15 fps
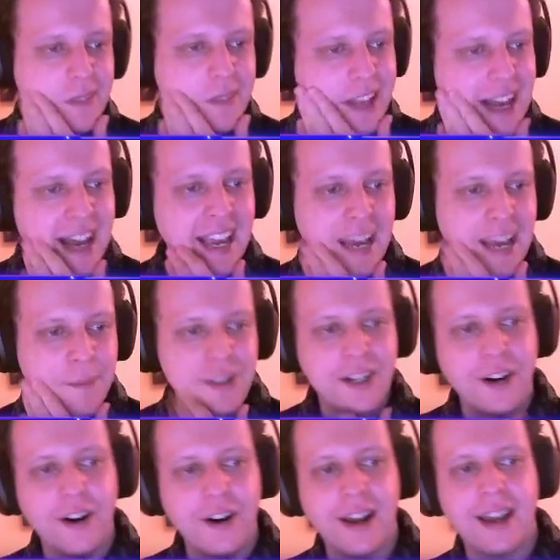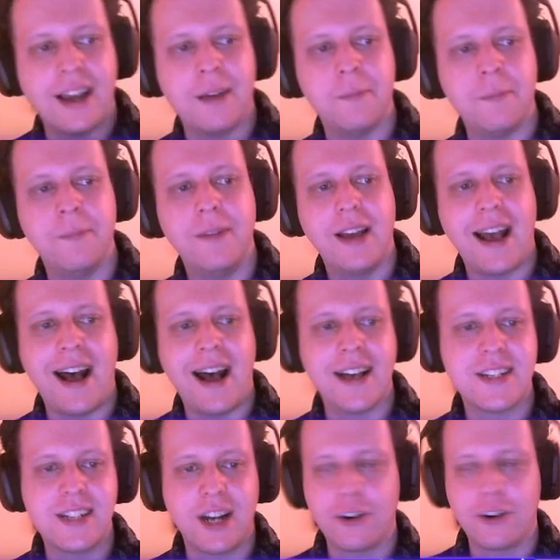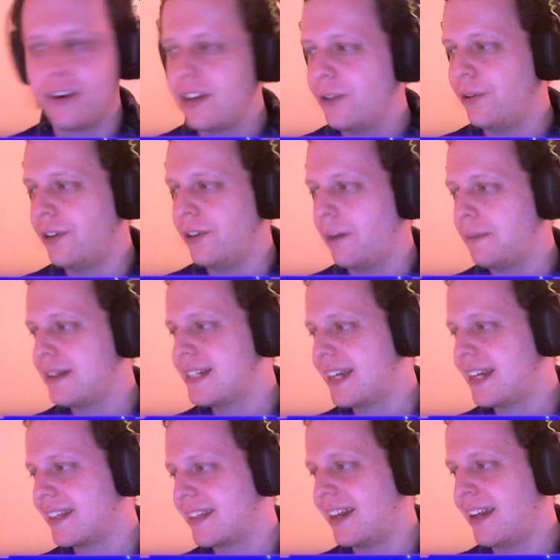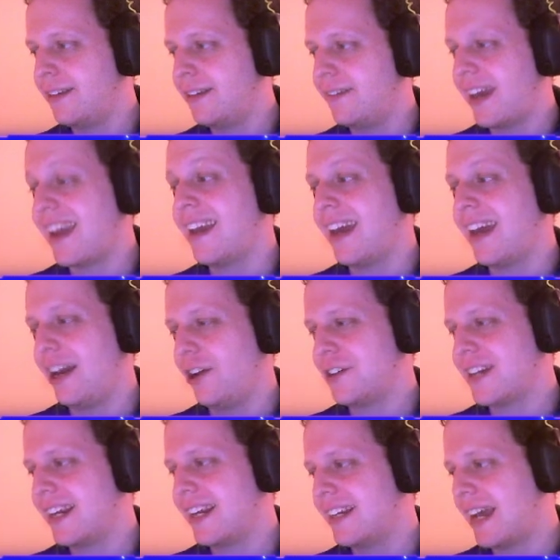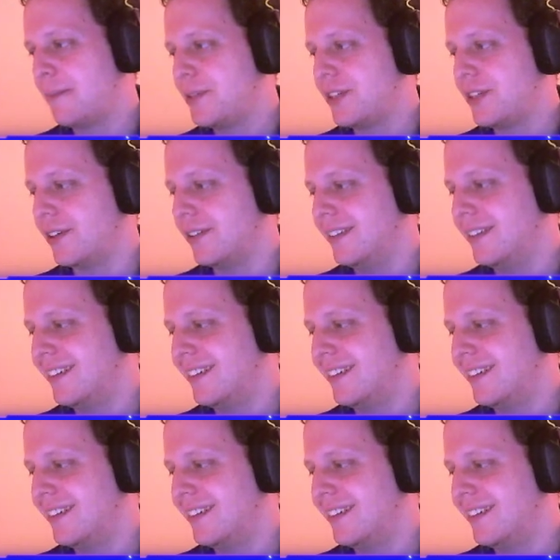I am sorry, Astara, you will not be seeing the light of day in Elos anytime soon.